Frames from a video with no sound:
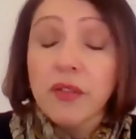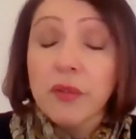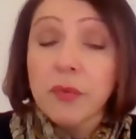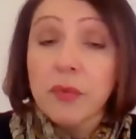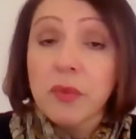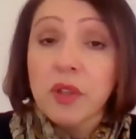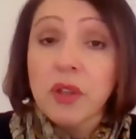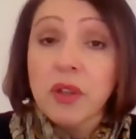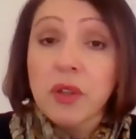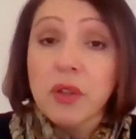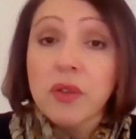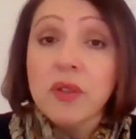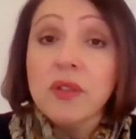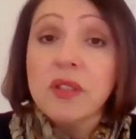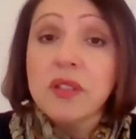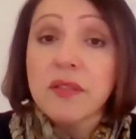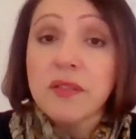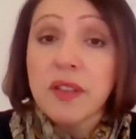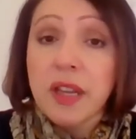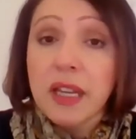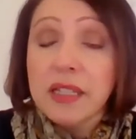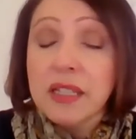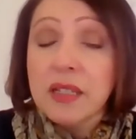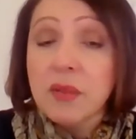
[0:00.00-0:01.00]
from the use
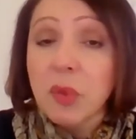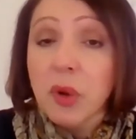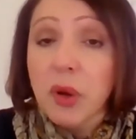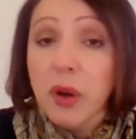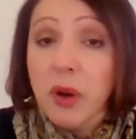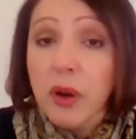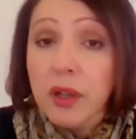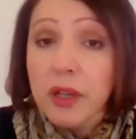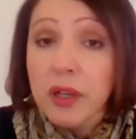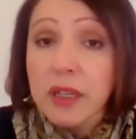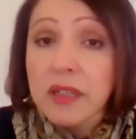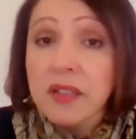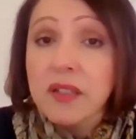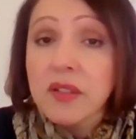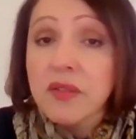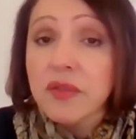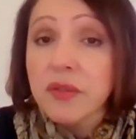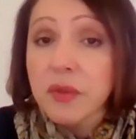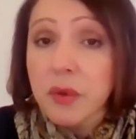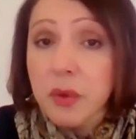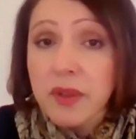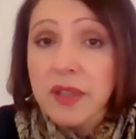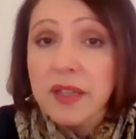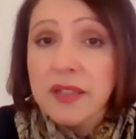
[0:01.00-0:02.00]
of
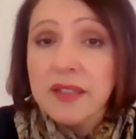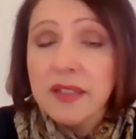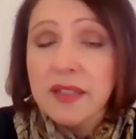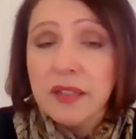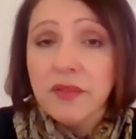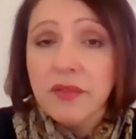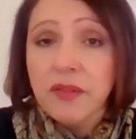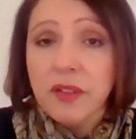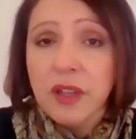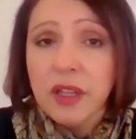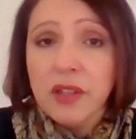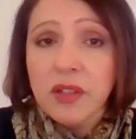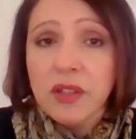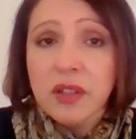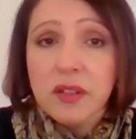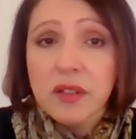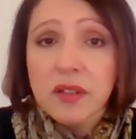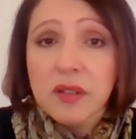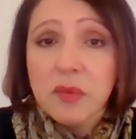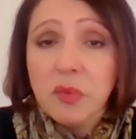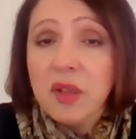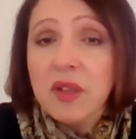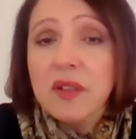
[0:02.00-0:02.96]
antibiotics for these infections,